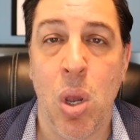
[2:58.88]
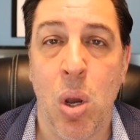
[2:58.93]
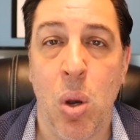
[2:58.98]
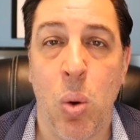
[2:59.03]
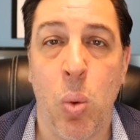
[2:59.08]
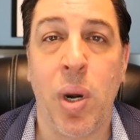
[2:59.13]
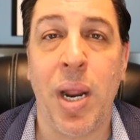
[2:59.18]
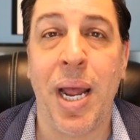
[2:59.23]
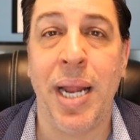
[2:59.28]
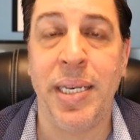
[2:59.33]

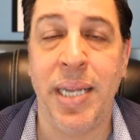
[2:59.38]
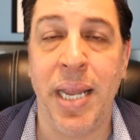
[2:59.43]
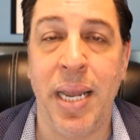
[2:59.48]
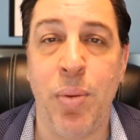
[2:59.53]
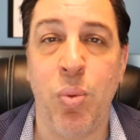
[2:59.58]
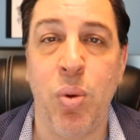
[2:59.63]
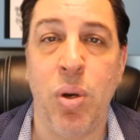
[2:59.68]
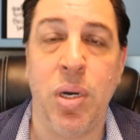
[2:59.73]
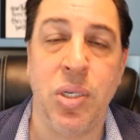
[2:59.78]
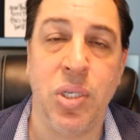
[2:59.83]
what I
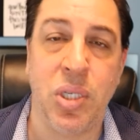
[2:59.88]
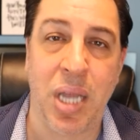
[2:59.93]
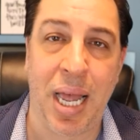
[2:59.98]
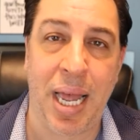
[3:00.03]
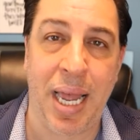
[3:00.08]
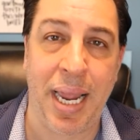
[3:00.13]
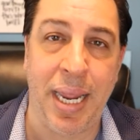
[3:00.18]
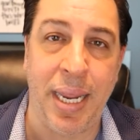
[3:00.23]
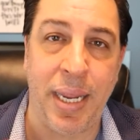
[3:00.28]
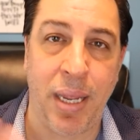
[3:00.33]
did was
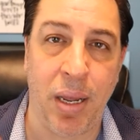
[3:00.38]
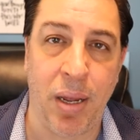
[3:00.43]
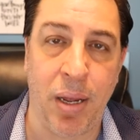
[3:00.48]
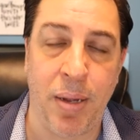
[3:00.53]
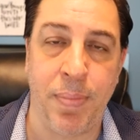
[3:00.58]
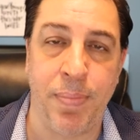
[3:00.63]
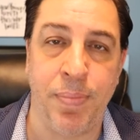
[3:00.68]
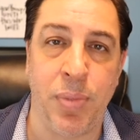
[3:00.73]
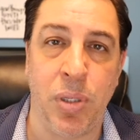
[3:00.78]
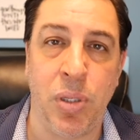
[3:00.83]
I
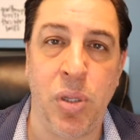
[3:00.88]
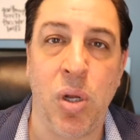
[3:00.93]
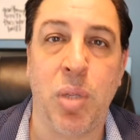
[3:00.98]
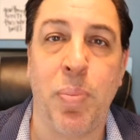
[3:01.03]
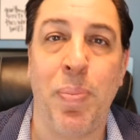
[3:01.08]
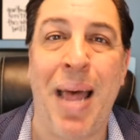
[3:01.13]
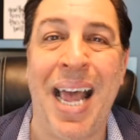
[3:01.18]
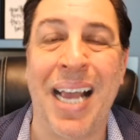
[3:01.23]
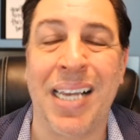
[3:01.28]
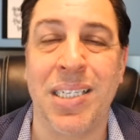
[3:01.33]

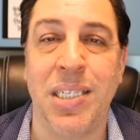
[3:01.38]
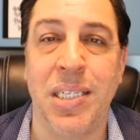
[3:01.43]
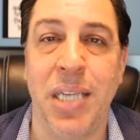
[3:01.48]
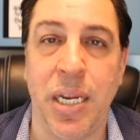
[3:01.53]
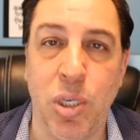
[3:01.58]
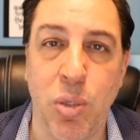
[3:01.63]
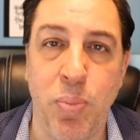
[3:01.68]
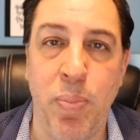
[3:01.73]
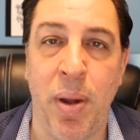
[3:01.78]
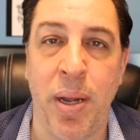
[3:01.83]
looked back
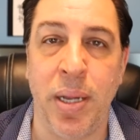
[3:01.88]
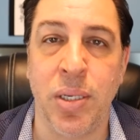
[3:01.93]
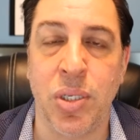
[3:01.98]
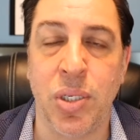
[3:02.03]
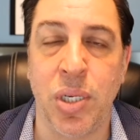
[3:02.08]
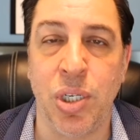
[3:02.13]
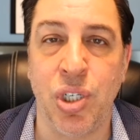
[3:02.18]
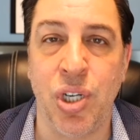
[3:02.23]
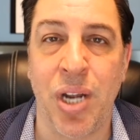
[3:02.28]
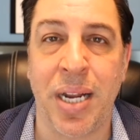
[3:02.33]
6
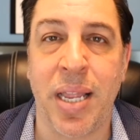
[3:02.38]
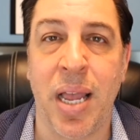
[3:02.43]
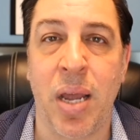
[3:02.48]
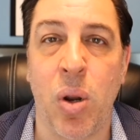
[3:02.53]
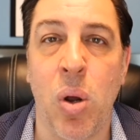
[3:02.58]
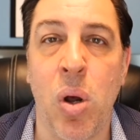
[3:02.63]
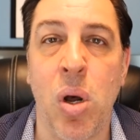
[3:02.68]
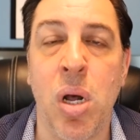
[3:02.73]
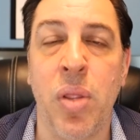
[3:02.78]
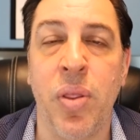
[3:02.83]
months and checked
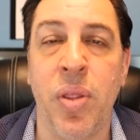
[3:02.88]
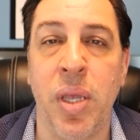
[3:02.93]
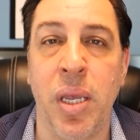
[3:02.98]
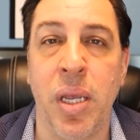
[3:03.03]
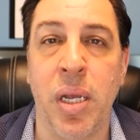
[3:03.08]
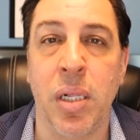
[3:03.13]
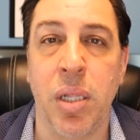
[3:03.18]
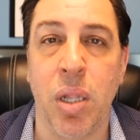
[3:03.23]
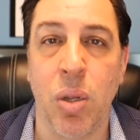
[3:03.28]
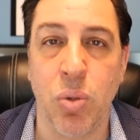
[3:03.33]
out all the
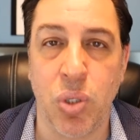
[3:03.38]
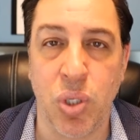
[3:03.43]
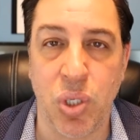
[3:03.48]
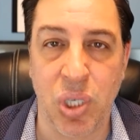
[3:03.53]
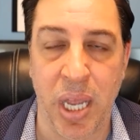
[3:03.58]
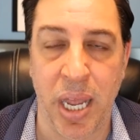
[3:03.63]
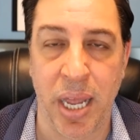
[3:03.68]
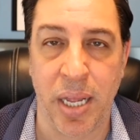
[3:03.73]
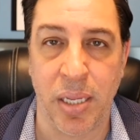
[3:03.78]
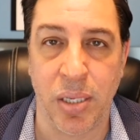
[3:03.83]
closed
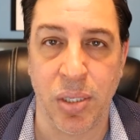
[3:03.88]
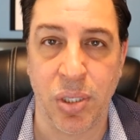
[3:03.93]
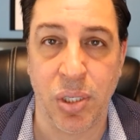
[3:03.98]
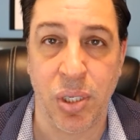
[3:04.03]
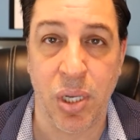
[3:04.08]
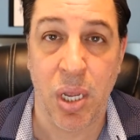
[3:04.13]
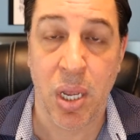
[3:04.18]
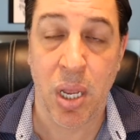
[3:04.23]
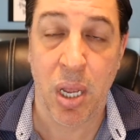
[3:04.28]
sales.